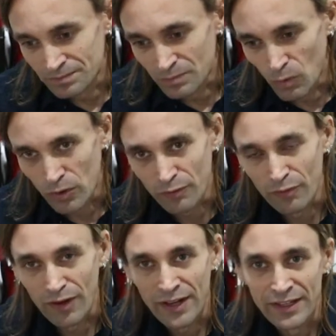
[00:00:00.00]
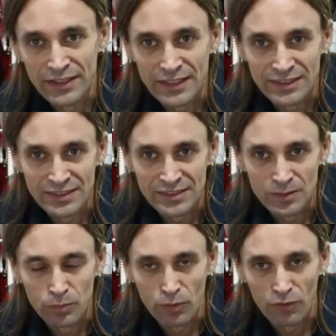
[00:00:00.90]
modify an
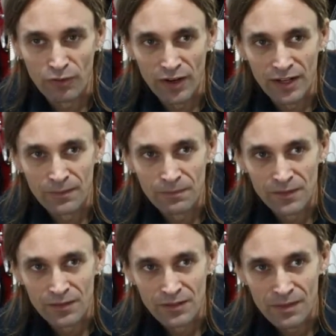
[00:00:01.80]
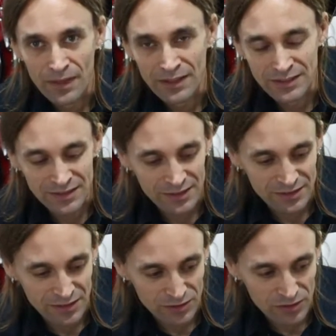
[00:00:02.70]
existing profile that it still
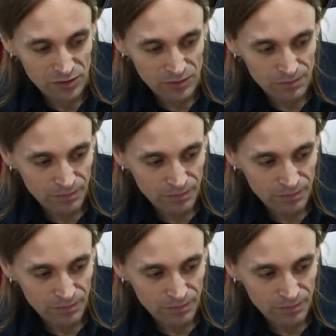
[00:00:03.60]
sounds good.